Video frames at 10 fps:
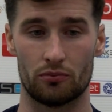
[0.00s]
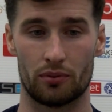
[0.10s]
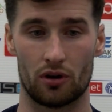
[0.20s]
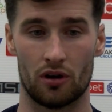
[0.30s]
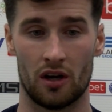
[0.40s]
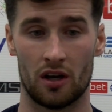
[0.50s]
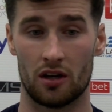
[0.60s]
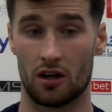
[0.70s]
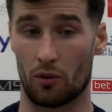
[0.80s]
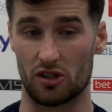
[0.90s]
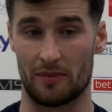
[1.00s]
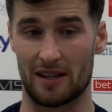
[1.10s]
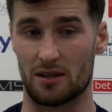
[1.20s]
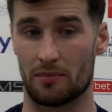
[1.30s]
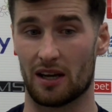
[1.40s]
but you know, it wasn't meant
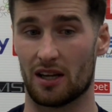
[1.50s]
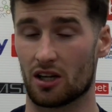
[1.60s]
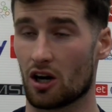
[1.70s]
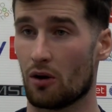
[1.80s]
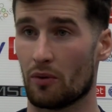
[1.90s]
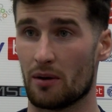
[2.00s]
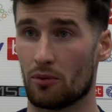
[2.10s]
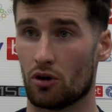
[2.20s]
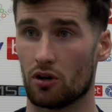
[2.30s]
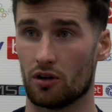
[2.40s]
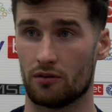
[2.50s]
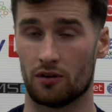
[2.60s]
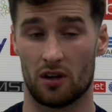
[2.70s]
to be, and you can't win them all, and